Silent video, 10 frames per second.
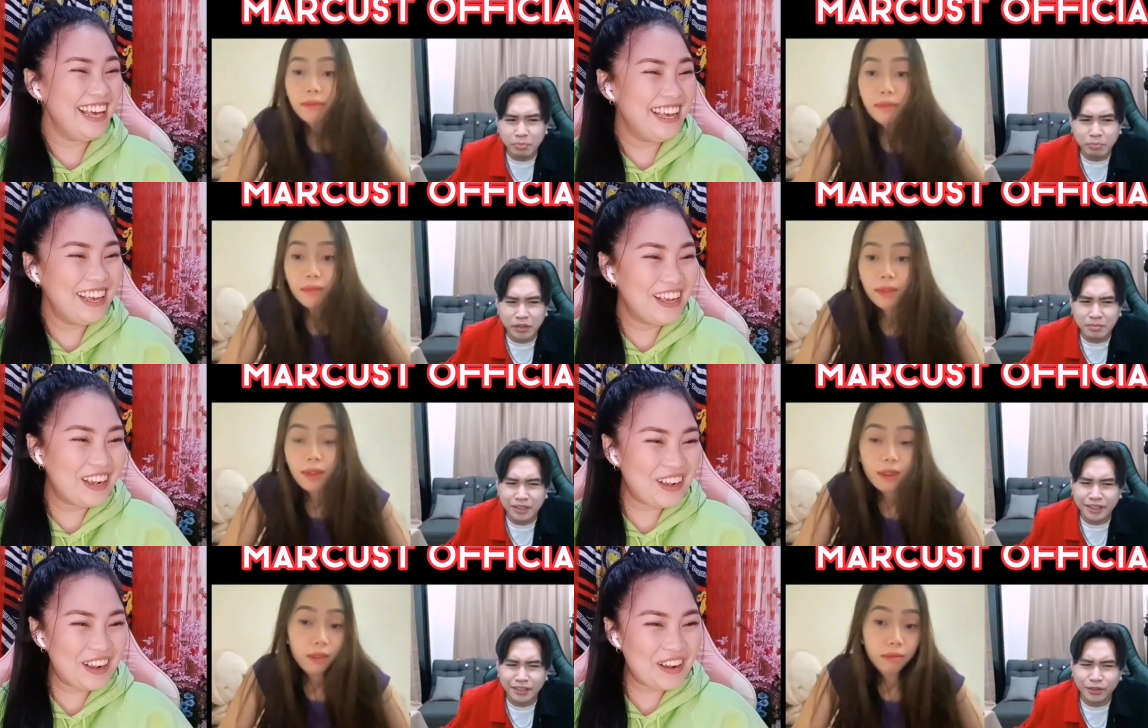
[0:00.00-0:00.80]
Speaker 1: Pwede
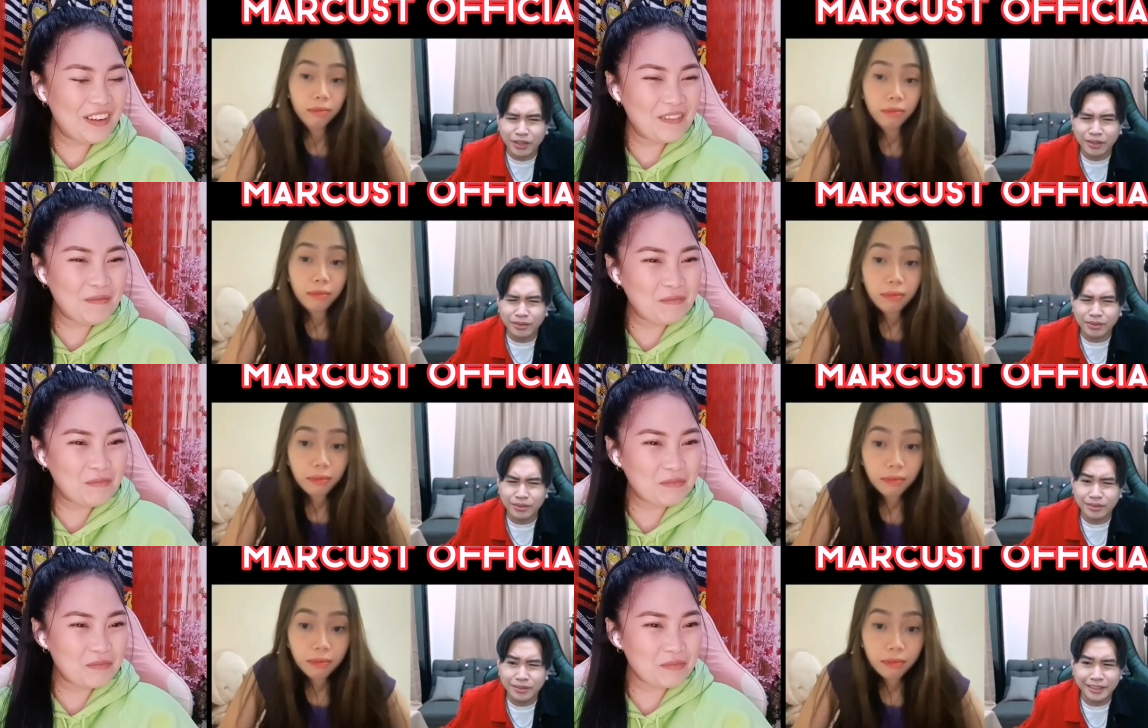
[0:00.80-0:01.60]
magtanong, how
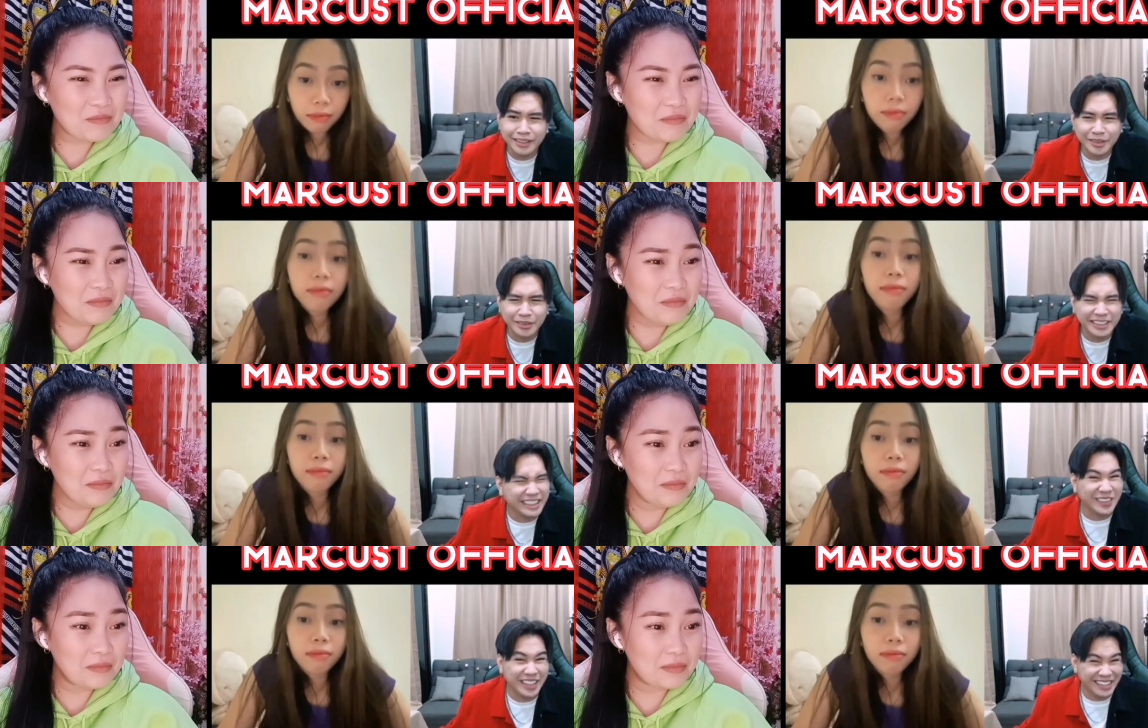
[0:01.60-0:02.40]
old are you? Is
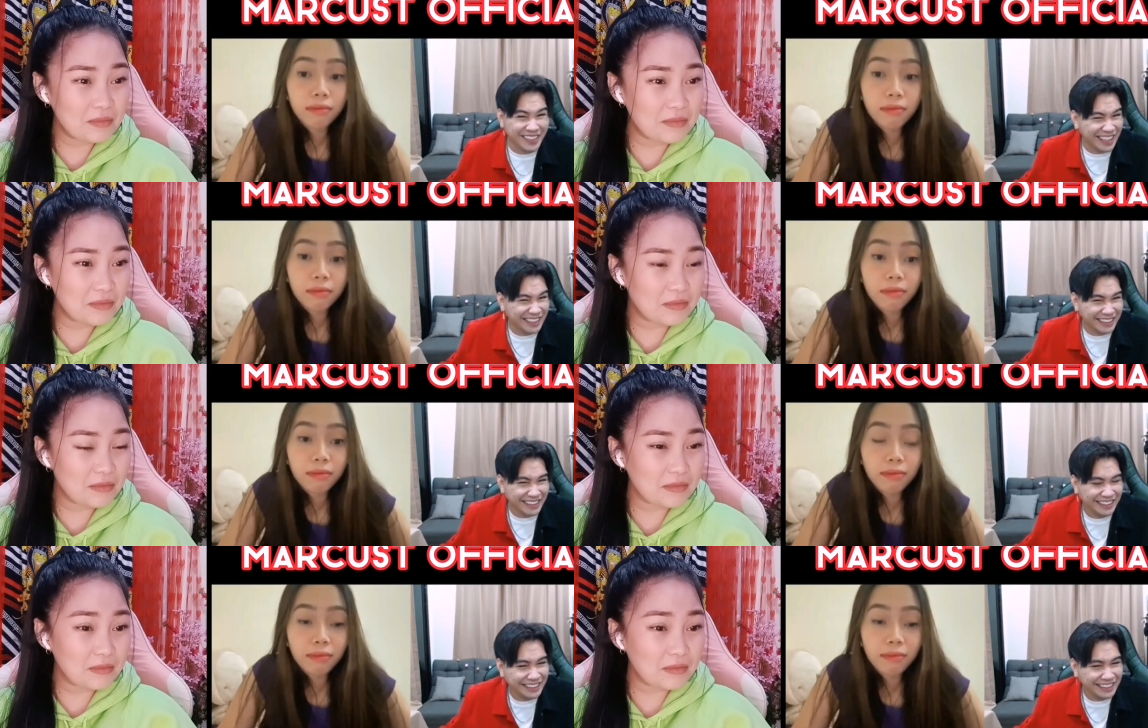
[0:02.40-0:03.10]
it okay to ask?